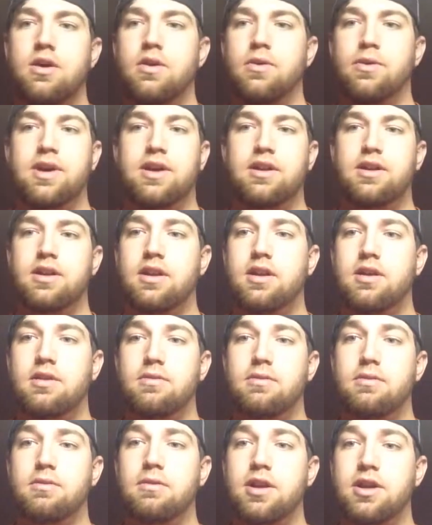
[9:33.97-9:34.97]
well,
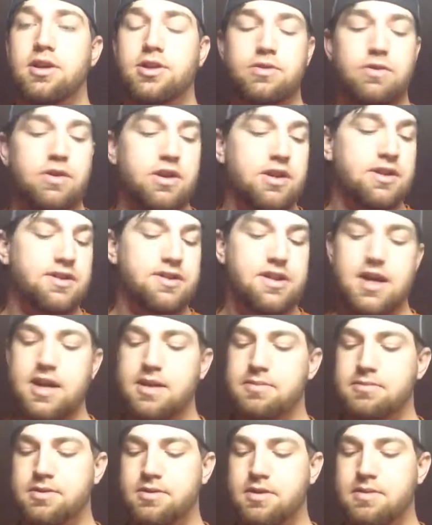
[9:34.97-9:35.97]
we're running short on
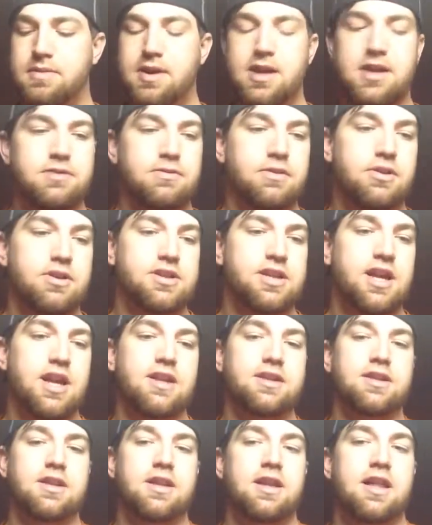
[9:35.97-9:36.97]
time, so I might as well just get
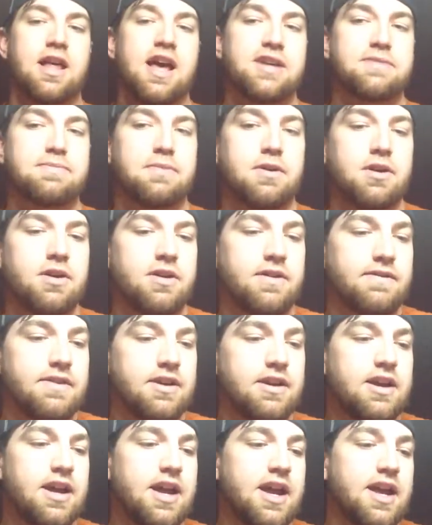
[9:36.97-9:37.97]
into the last part of
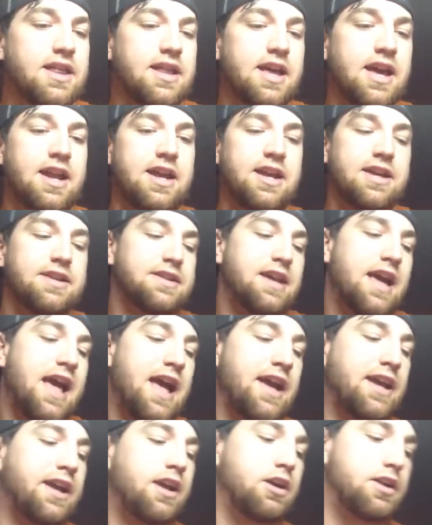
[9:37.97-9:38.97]
it, and that is
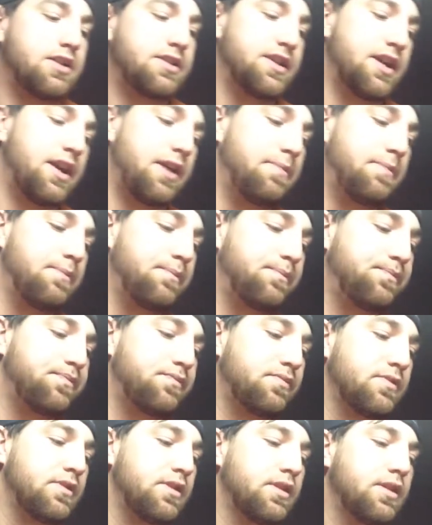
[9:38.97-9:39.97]
accuracy.
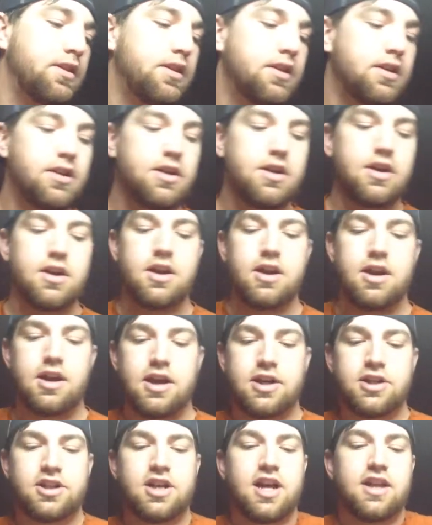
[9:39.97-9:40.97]

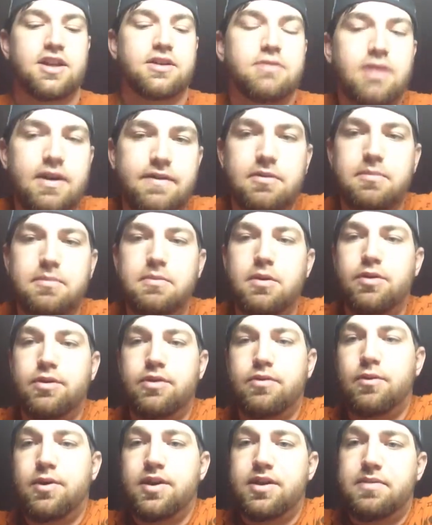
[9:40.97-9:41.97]
I shot this rifle
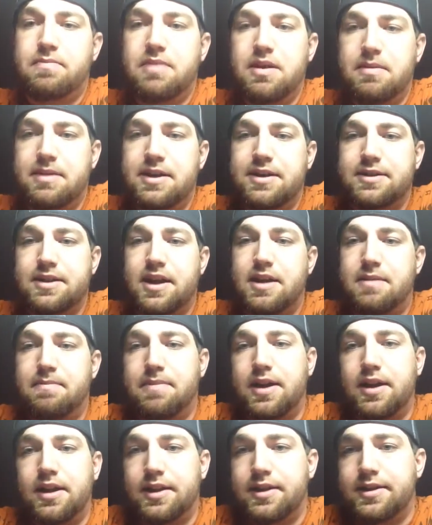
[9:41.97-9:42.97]
both with BBs and
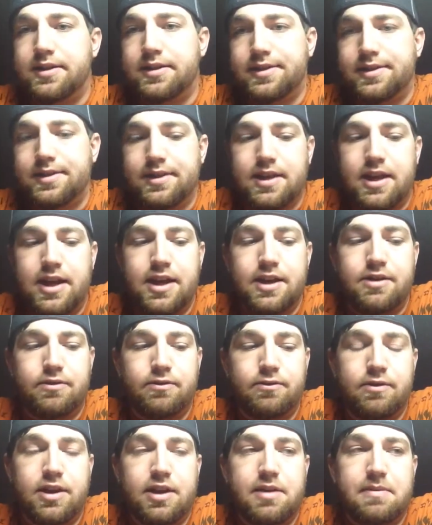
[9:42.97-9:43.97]
pellets. I
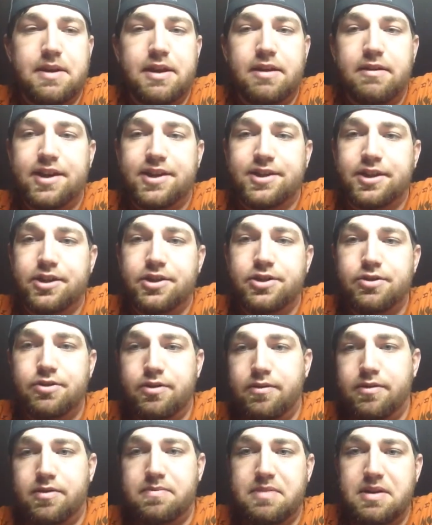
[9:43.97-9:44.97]
don't recommend you actually shoot
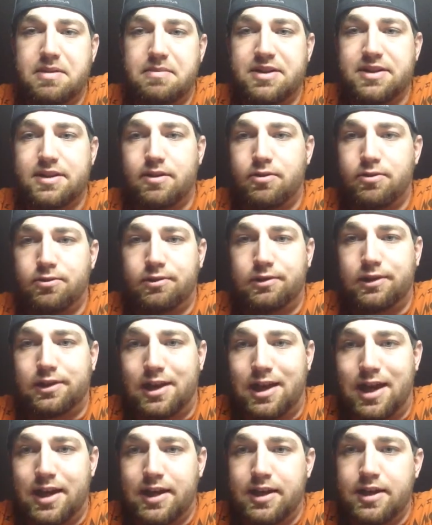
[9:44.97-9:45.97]
it with BBs a whole
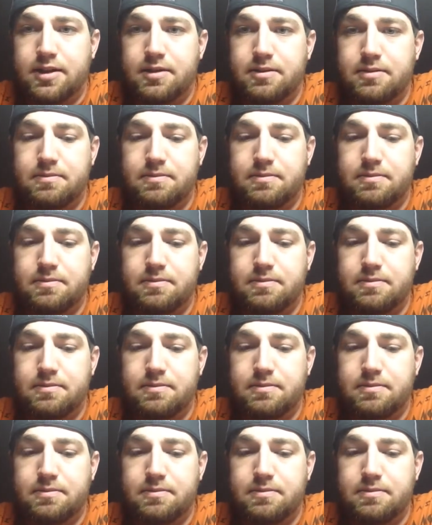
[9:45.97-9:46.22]
lot,